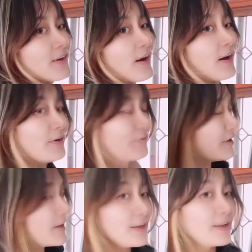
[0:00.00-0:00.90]
I
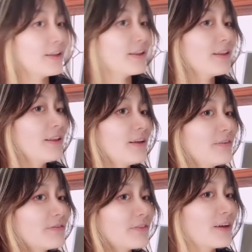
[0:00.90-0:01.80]
really
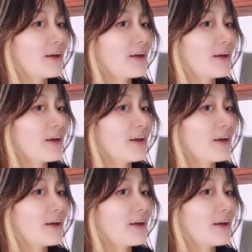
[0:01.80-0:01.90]
love it.